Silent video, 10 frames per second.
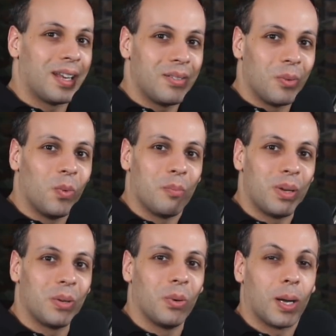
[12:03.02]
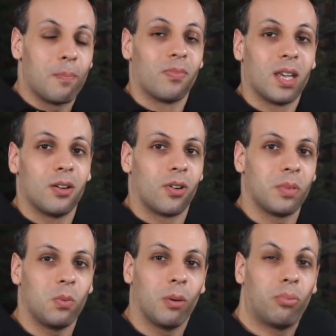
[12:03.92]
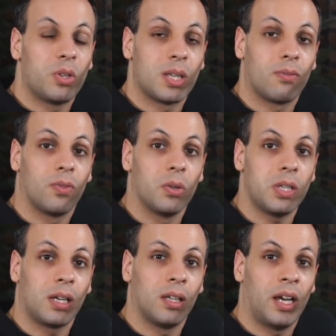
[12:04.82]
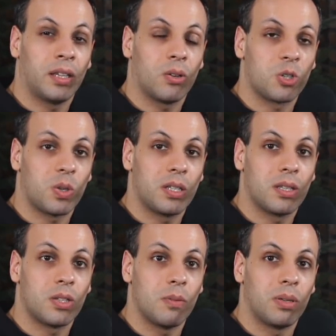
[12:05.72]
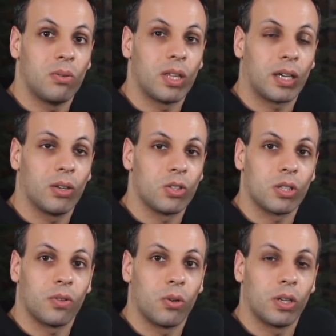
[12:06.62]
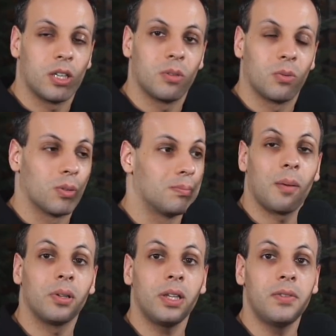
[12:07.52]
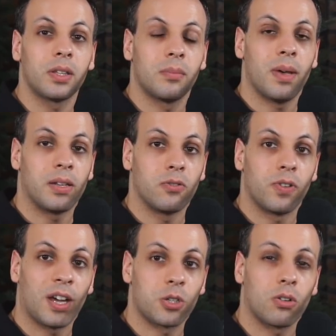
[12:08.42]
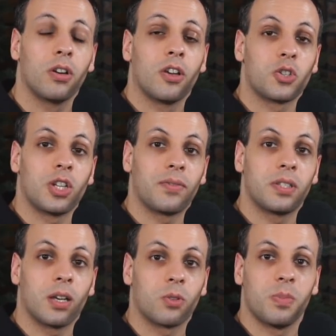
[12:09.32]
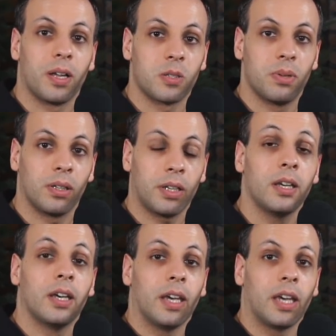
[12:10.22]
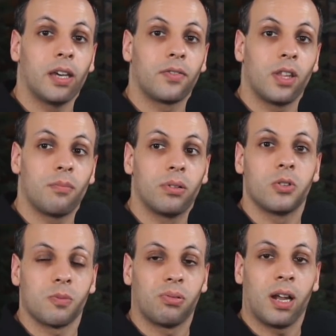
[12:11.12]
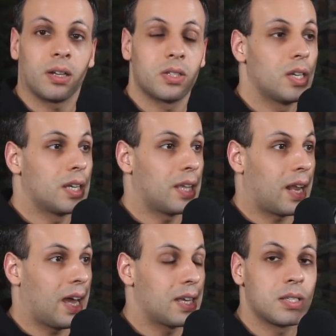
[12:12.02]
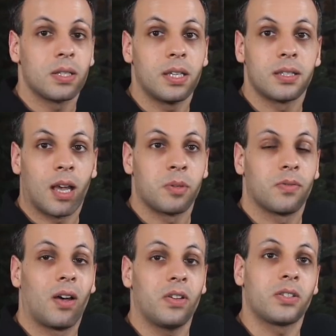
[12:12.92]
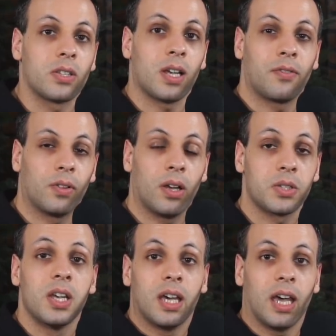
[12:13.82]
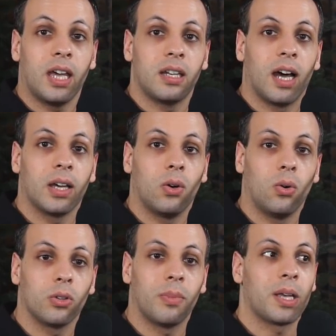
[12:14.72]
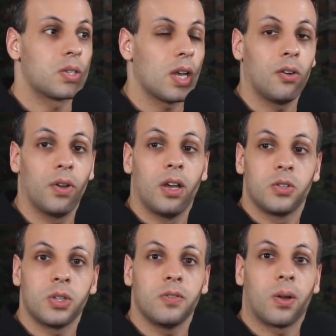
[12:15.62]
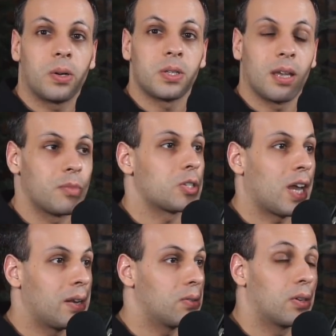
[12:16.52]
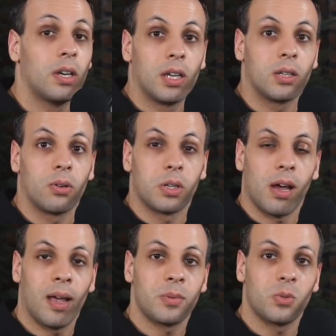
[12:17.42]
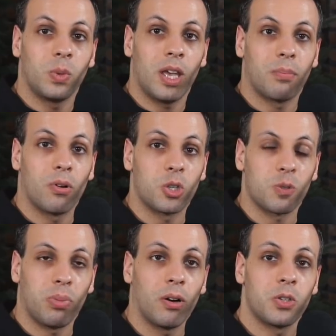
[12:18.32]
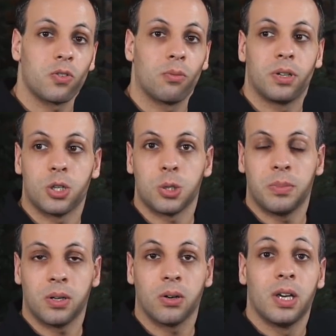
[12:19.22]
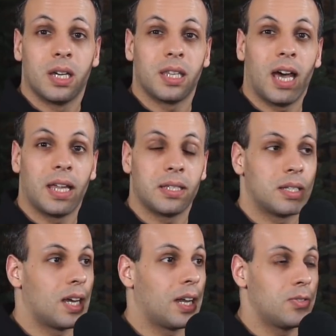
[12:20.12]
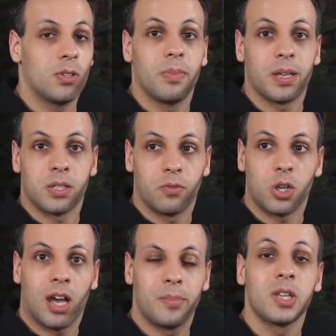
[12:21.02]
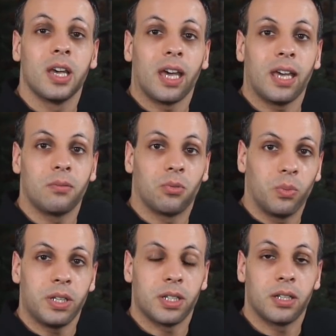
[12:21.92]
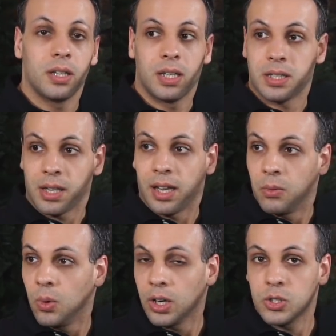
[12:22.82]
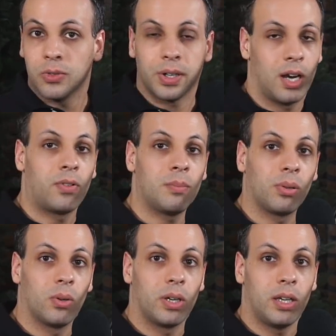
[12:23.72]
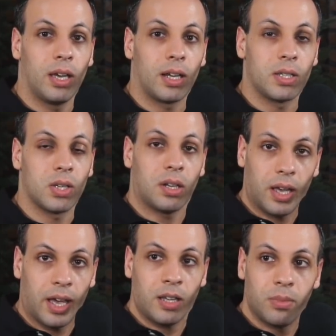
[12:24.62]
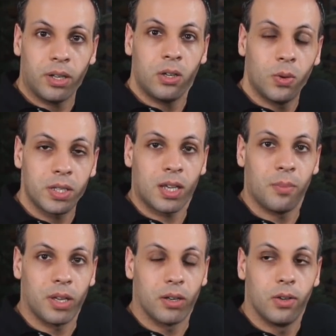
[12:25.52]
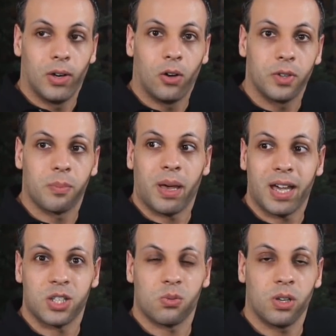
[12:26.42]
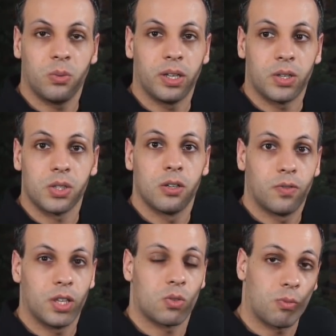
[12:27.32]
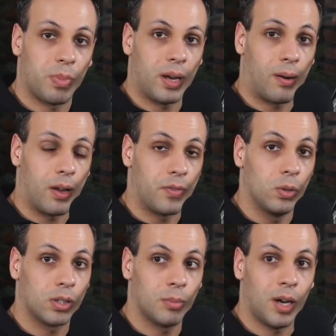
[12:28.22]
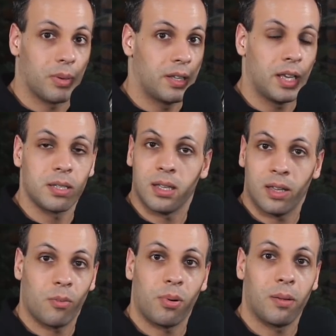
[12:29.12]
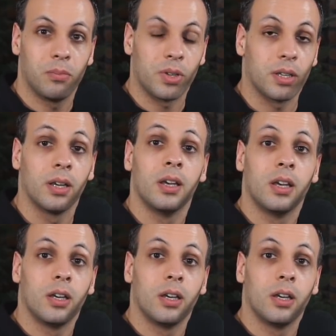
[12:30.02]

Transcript: not even one pin away from the 1.7 volt data line that goes straight to the CPU that kills it if you're in a humid room. I believe that the manufacturer should have to take responsibility if they produce a product that has these types of obvious design flaws, and I hold myself to the very same standard. There are times when we had purchased parts from a distributor that did not do the best of jobs, and what we did is I walked over to every employee and I said, anybody who has come in over the past three weeks for this repair, if you look them up and they say they have a problem with it,